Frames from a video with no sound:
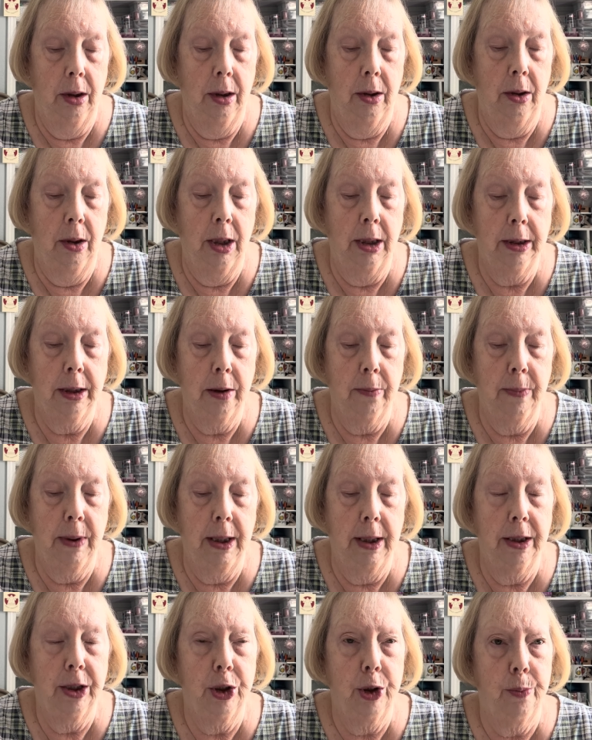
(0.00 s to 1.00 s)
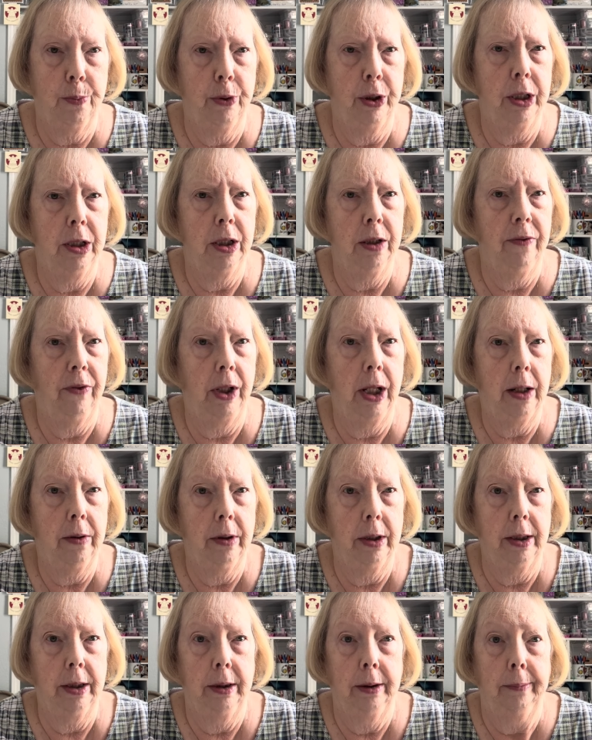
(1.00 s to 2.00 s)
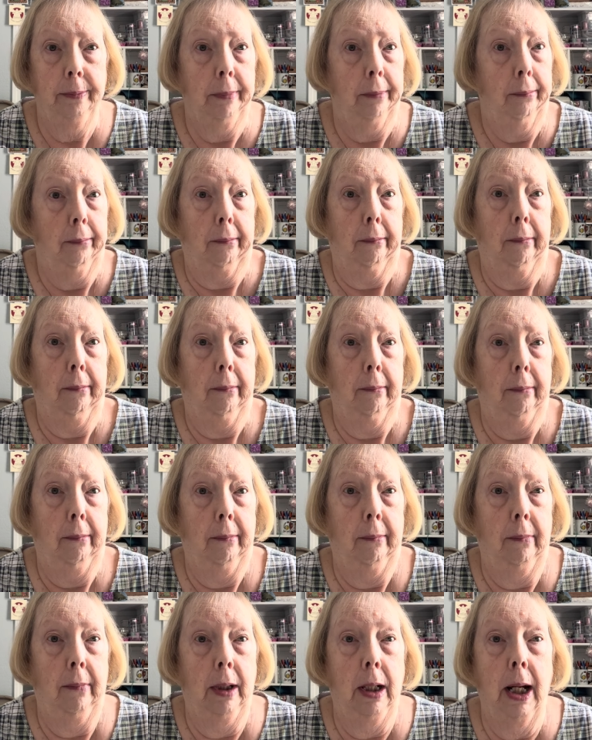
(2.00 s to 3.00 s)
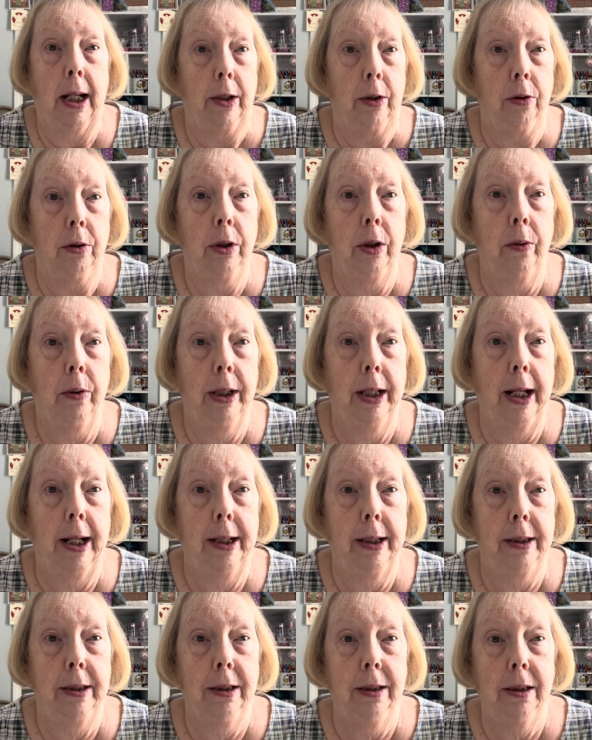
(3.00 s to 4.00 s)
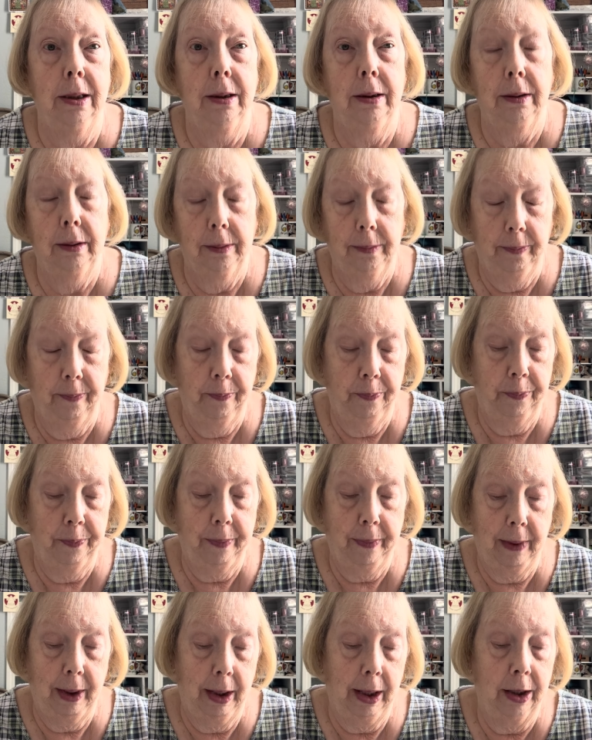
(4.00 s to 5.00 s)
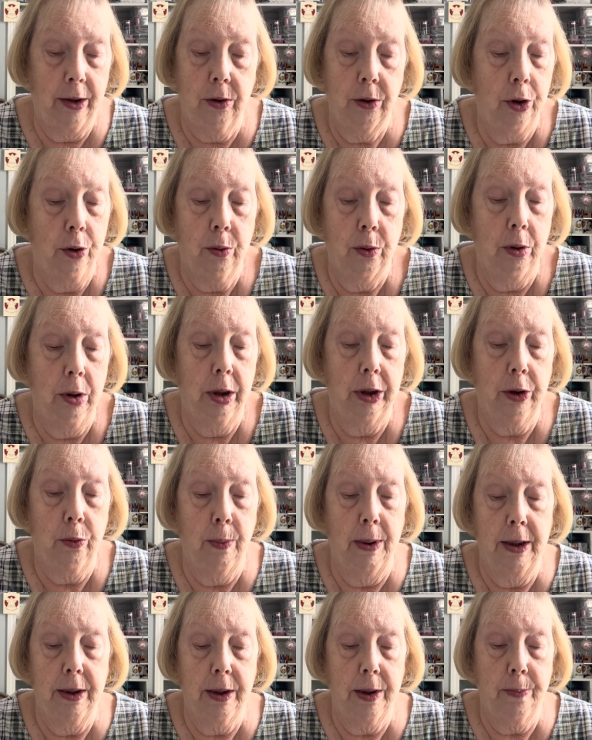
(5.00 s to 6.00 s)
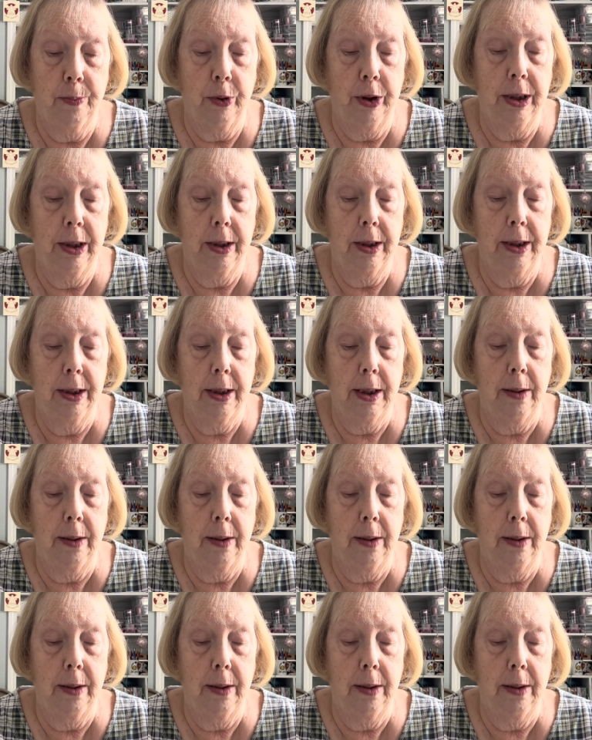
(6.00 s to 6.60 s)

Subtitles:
Altamont Springs, Florida. I don't know where that is. I don't know where Altamont Springs is.